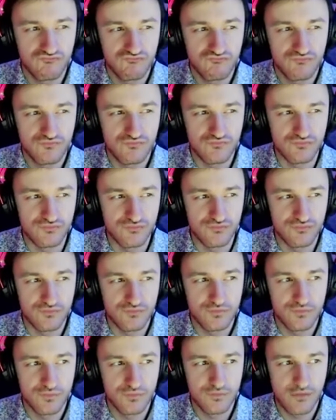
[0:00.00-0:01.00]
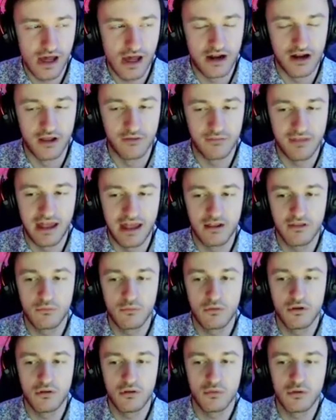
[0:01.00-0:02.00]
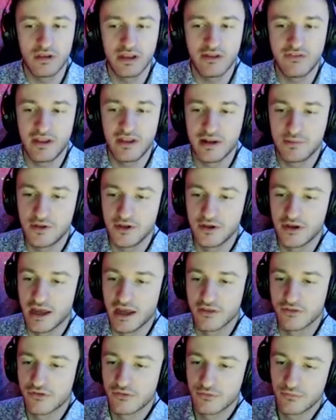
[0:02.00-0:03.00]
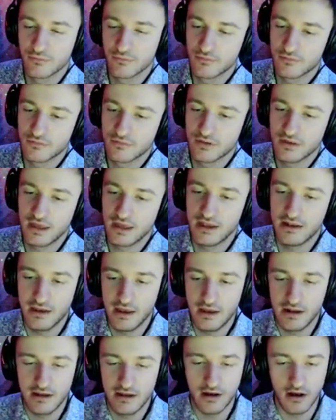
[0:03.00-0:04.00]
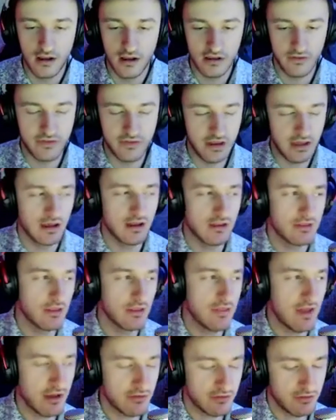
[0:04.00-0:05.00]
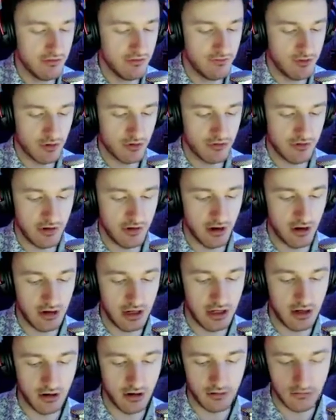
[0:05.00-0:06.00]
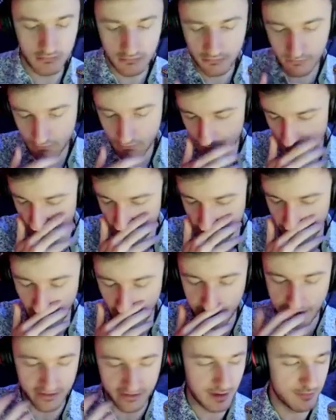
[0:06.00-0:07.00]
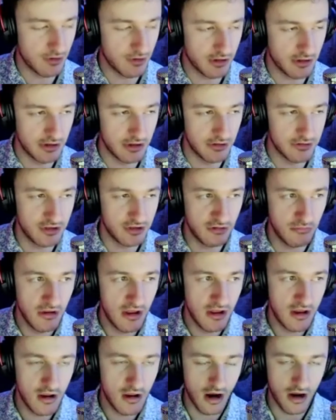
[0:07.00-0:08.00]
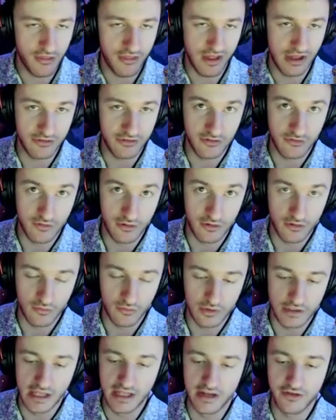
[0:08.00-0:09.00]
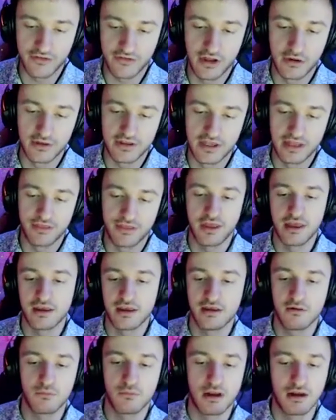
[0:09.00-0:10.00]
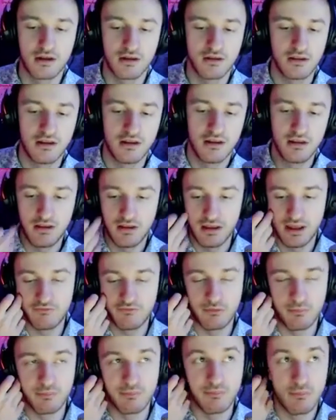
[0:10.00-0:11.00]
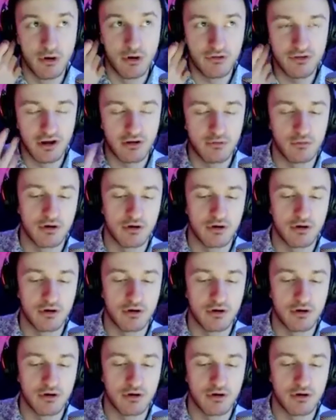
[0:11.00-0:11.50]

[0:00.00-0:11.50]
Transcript: I don't know. That we'll leave that up to you guys, and all of the thousands of viewers in our when this gets uploaded to YouTube, our thousands of viewers will let us know what they think. Where if a motorcycle were to